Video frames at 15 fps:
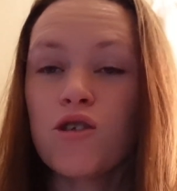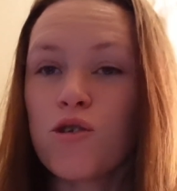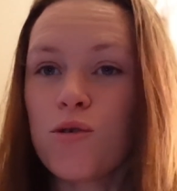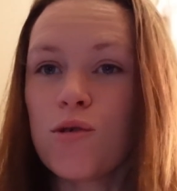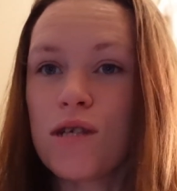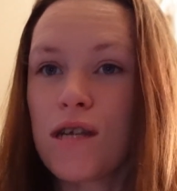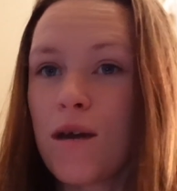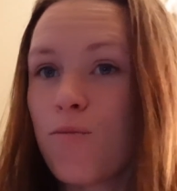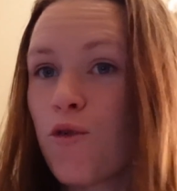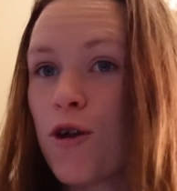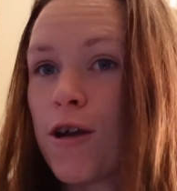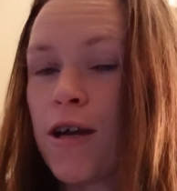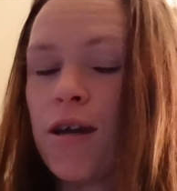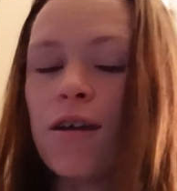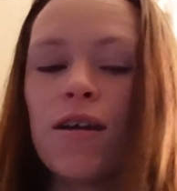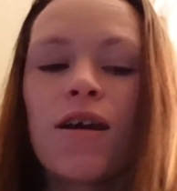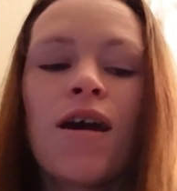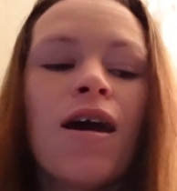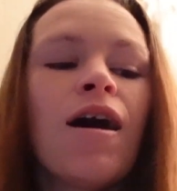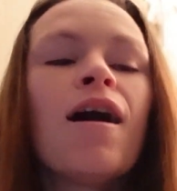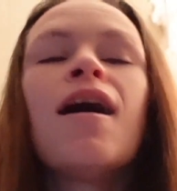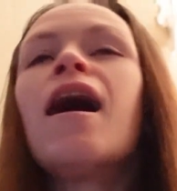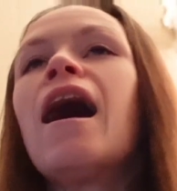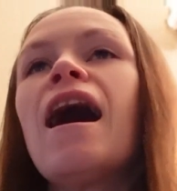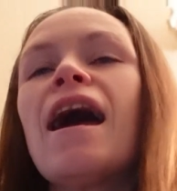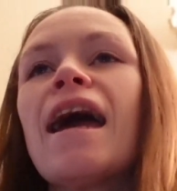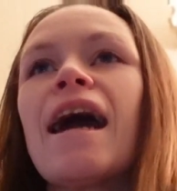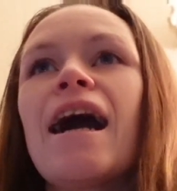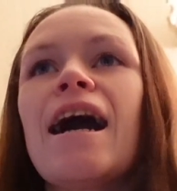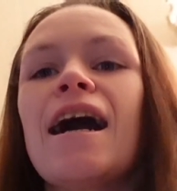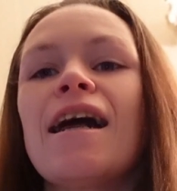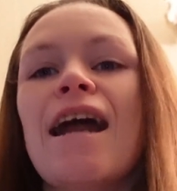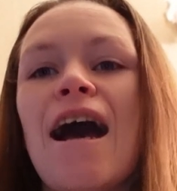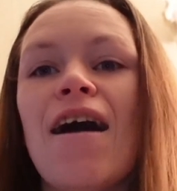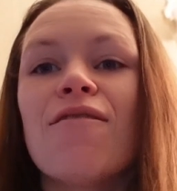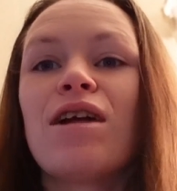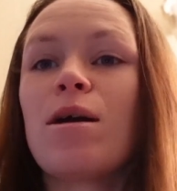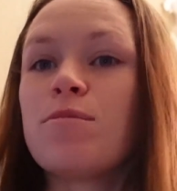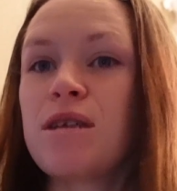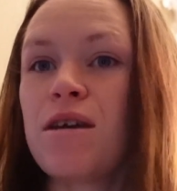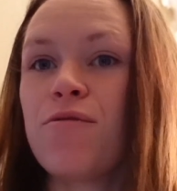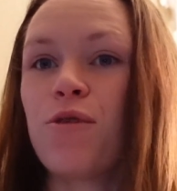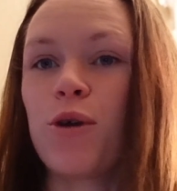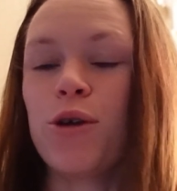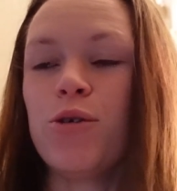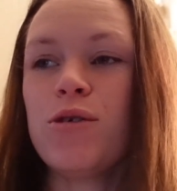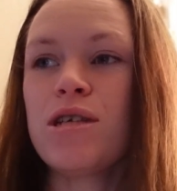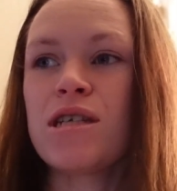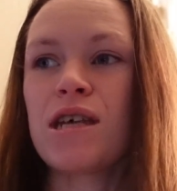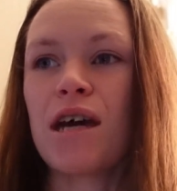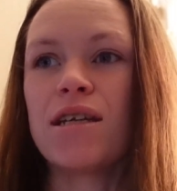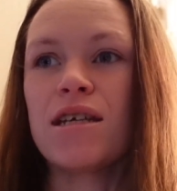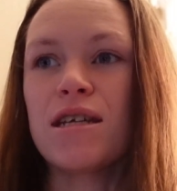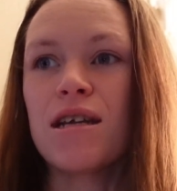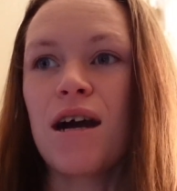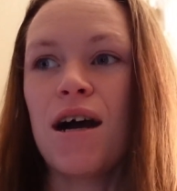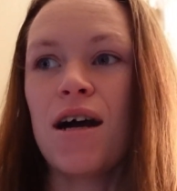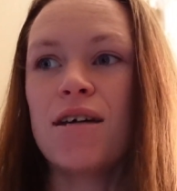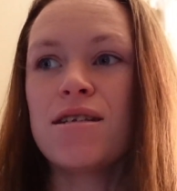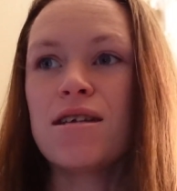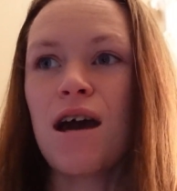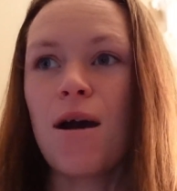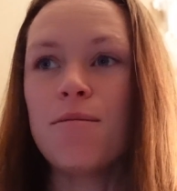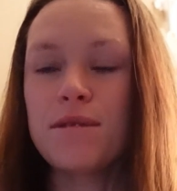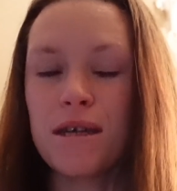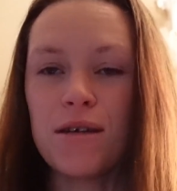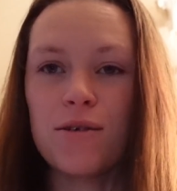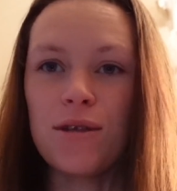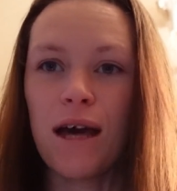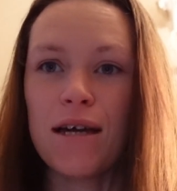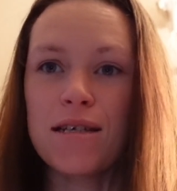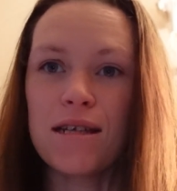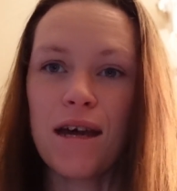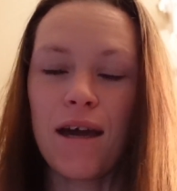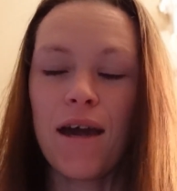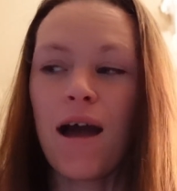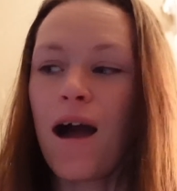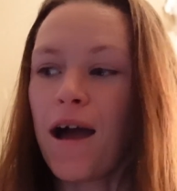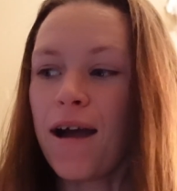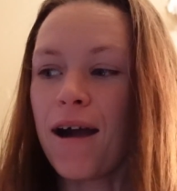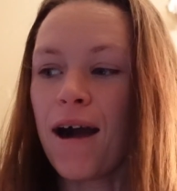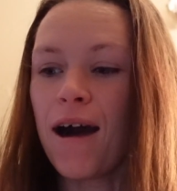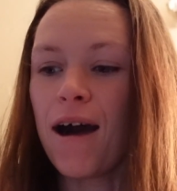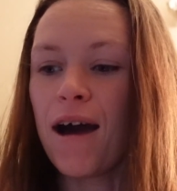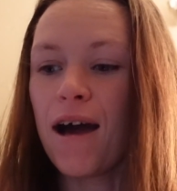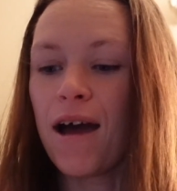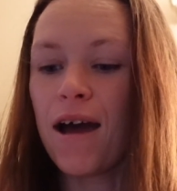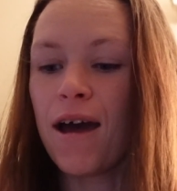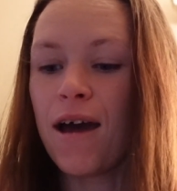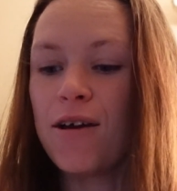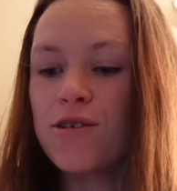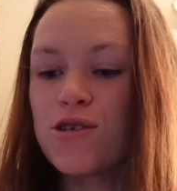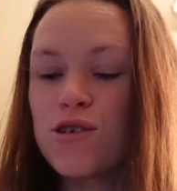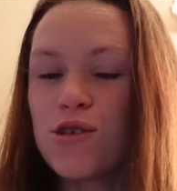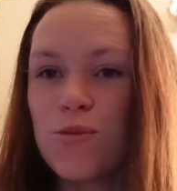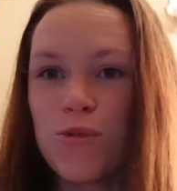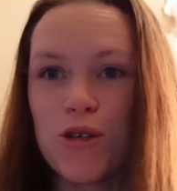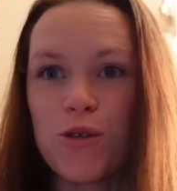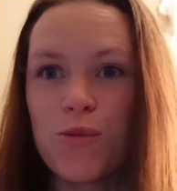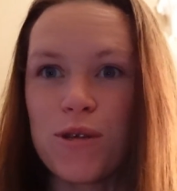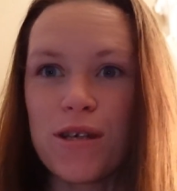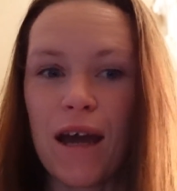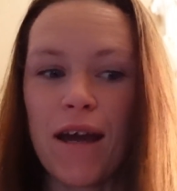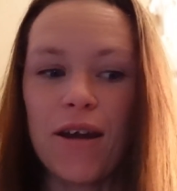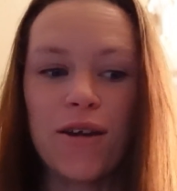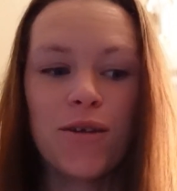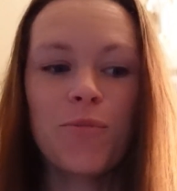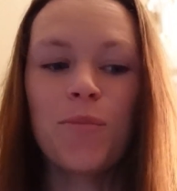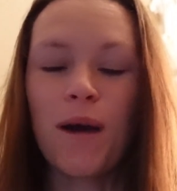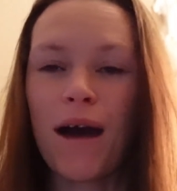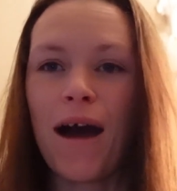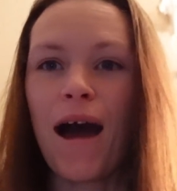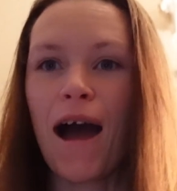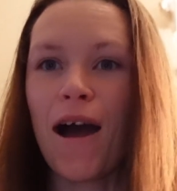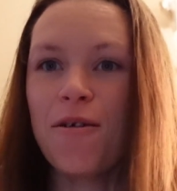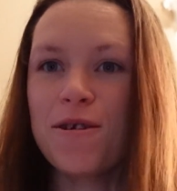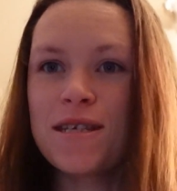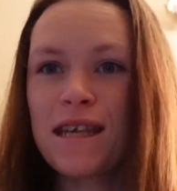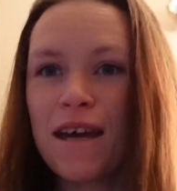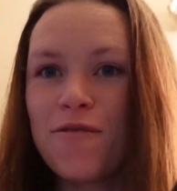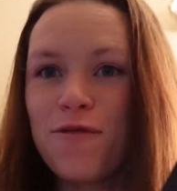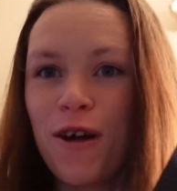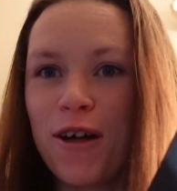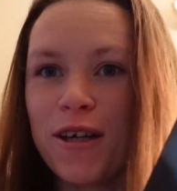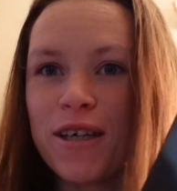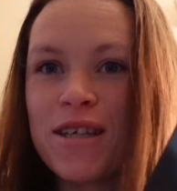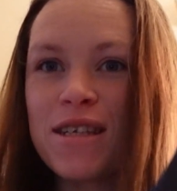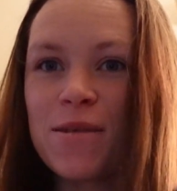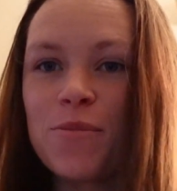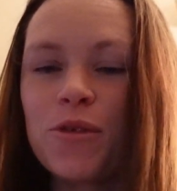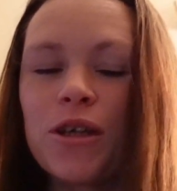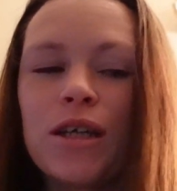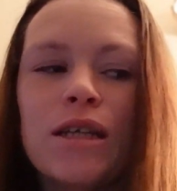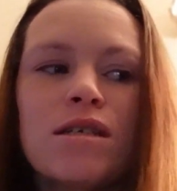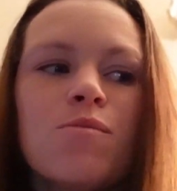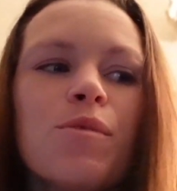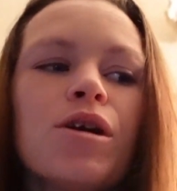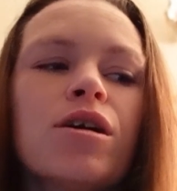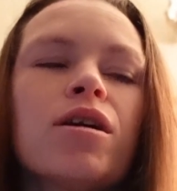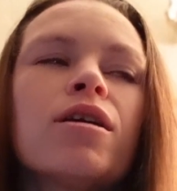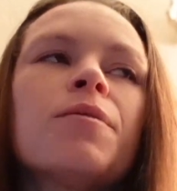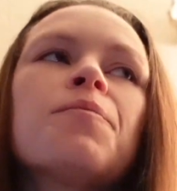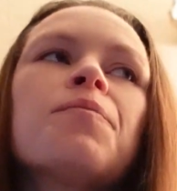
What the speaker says: Tuesday morning, and I have an update for you since I did not update you last night. I got super tired, but I was like falling asleep reading this book.